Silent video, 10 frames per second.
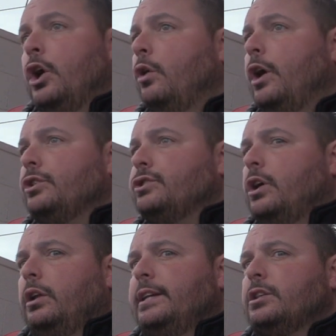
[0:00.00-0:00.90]
No, not at
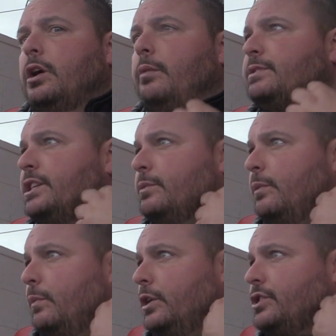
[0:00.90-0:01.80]
all. It's a competition
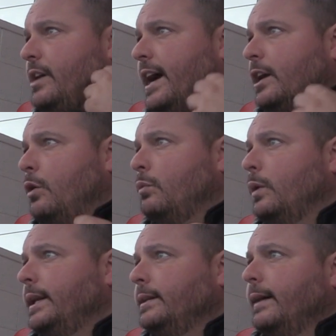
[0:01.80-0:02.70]
we want to try and go
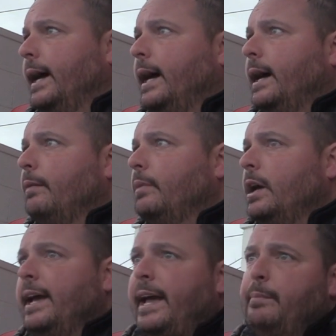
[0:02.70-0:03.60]
and win.
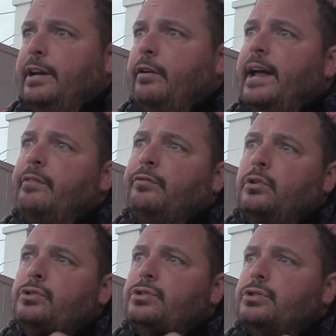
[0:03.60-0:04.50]
It'd be great
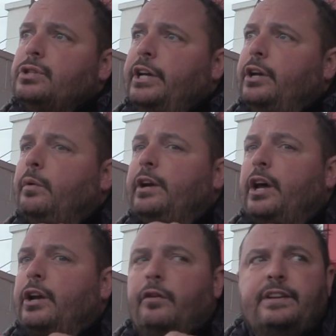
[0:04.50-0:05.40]
for us, you know,
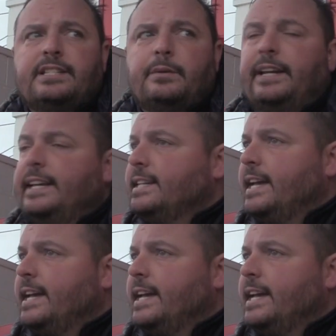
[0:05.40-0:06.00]
and obviously we need